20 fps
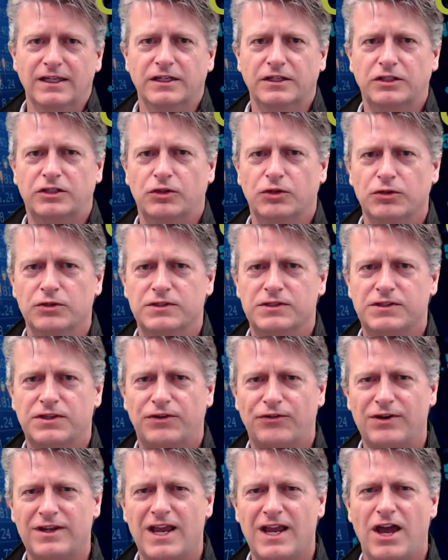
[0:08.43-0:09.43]
includes
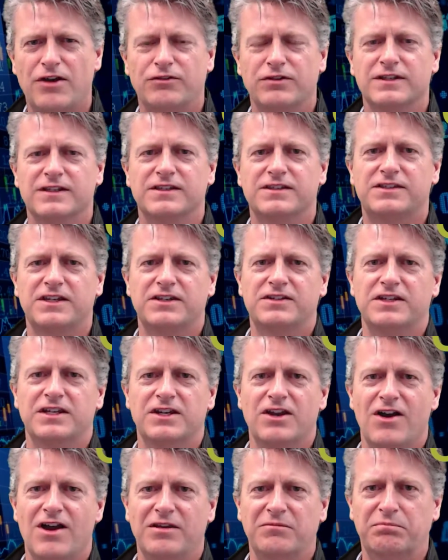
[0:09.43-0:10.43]

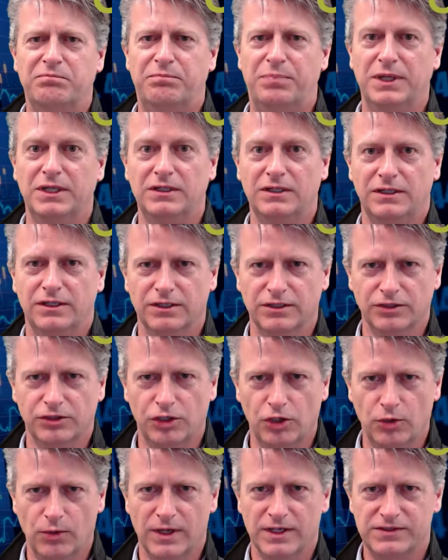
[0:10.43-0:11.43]
$369
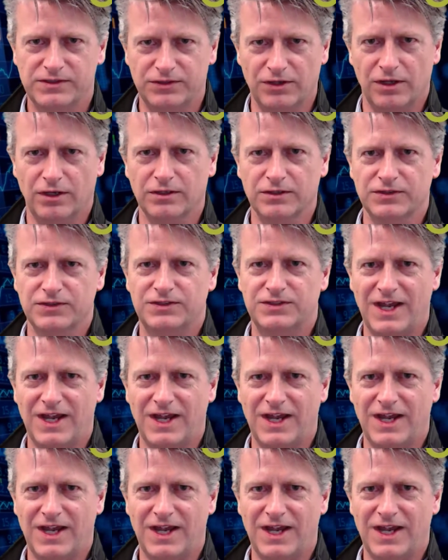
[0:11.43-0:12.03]
billion